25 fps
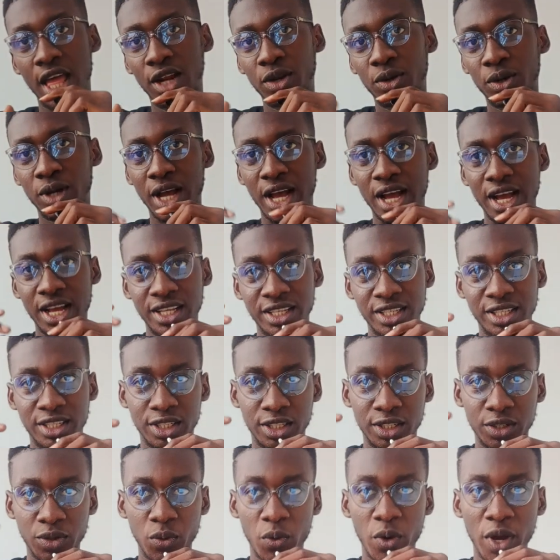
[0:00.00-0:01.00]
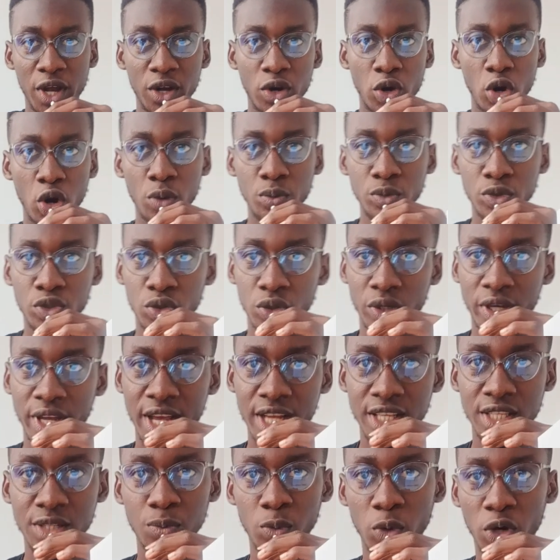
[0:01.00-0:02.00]
Hello guys, welcome to
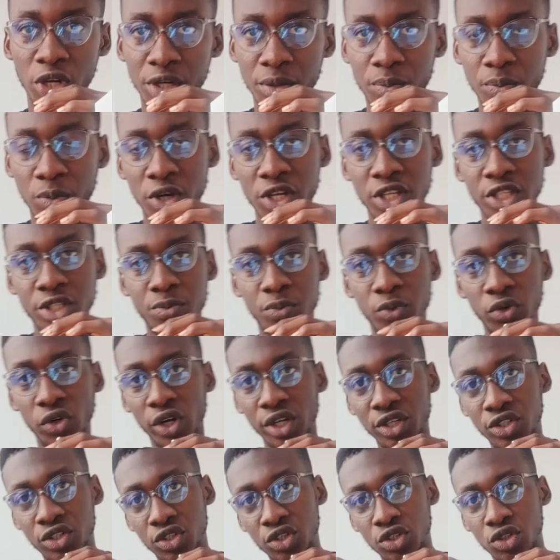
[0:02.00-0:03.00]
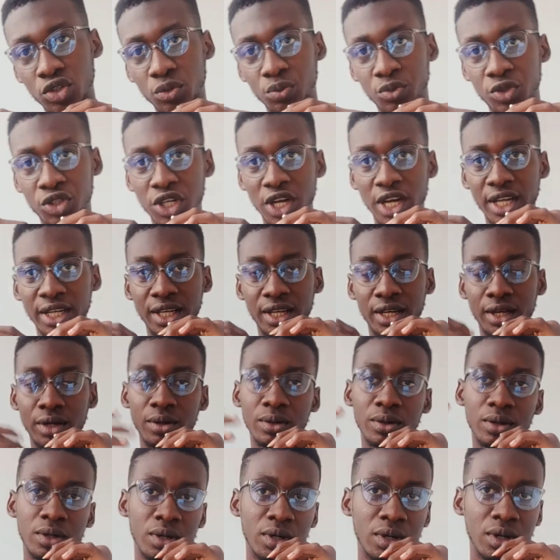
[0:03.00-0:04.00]
Get Money Point POS YouTube
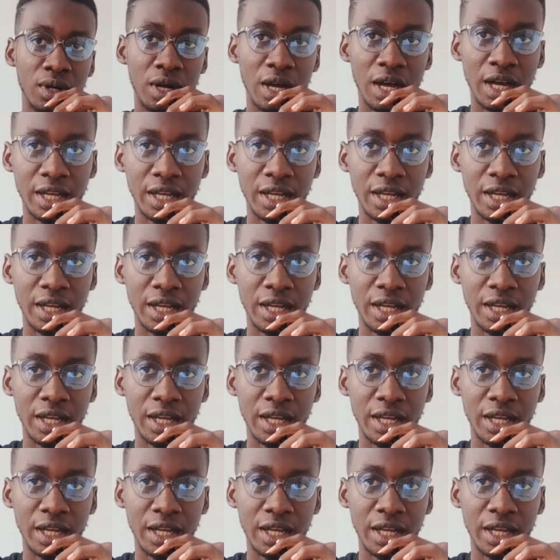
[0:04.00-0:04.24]
channel.